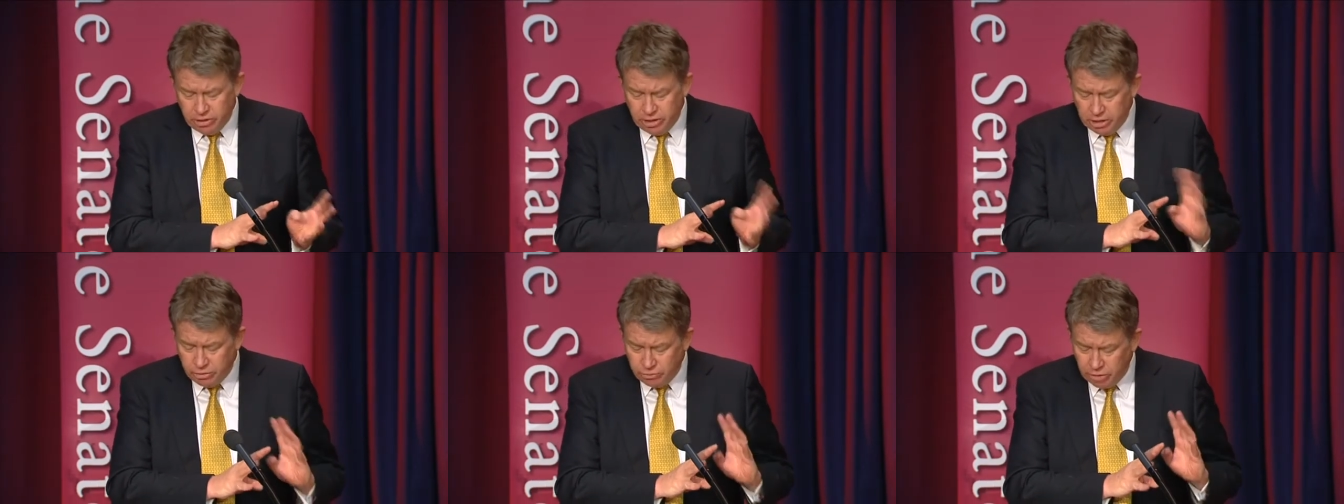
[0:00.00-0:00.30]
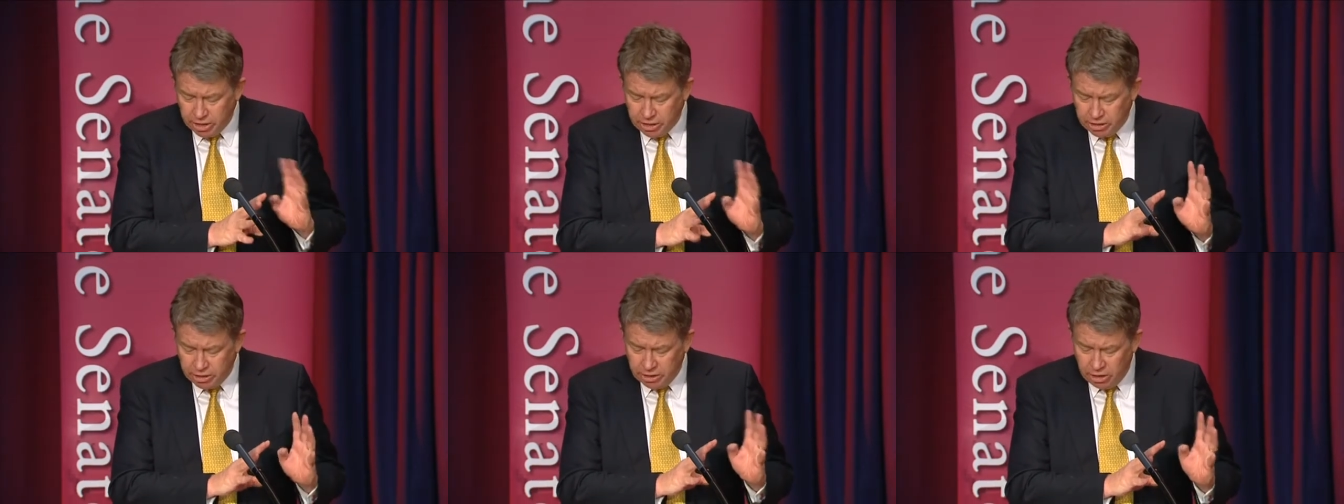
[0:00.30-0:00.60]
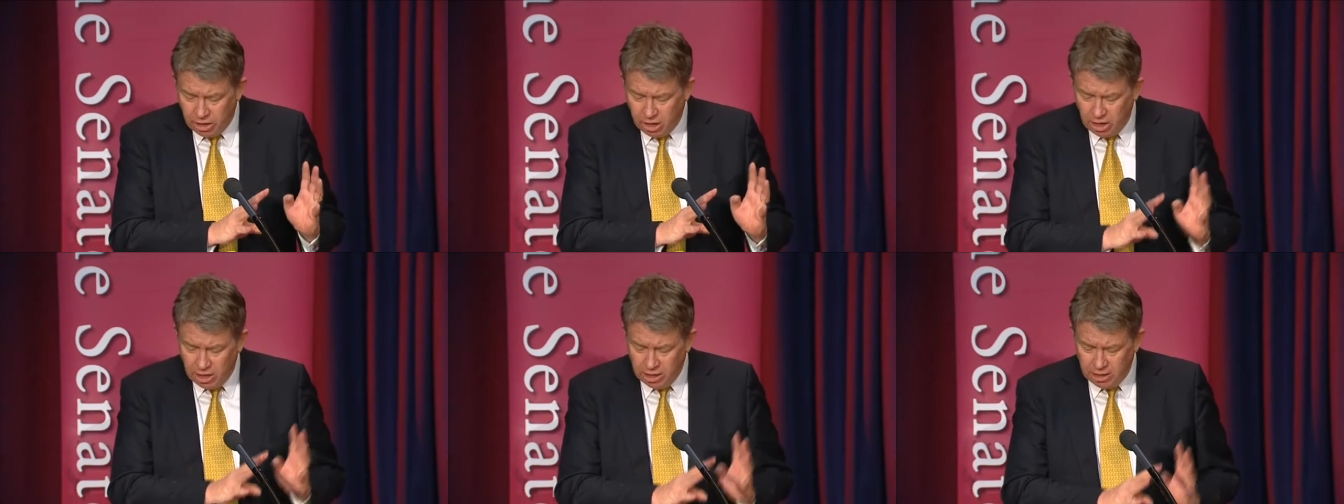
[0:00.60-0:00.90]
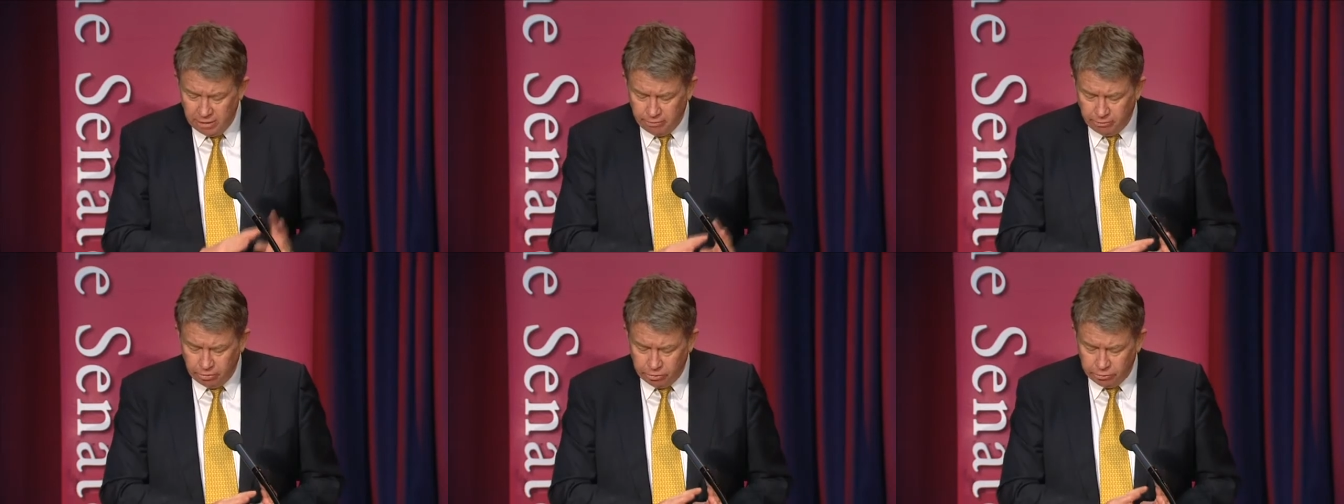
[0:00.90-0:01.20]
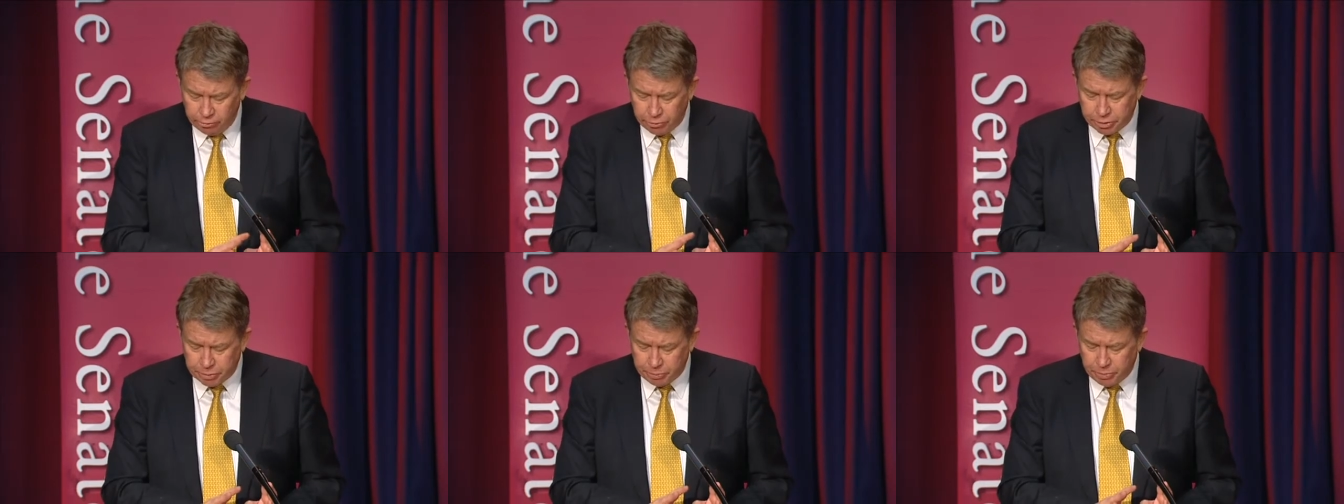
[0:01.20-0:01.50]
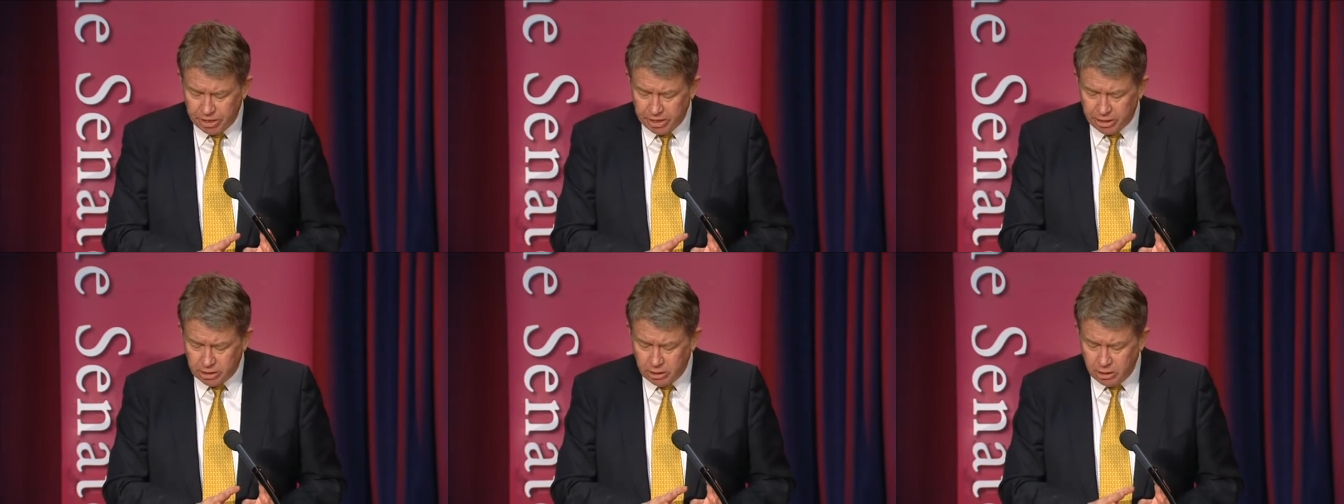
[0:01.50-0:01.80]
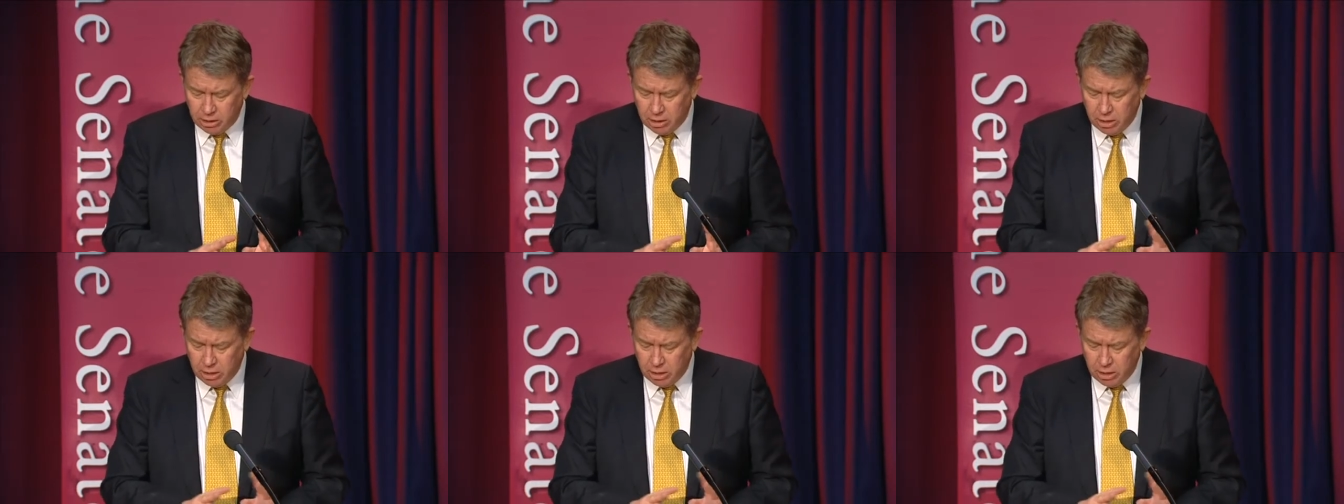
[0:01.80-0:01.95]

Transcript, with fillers: They attracted a higher level of respect.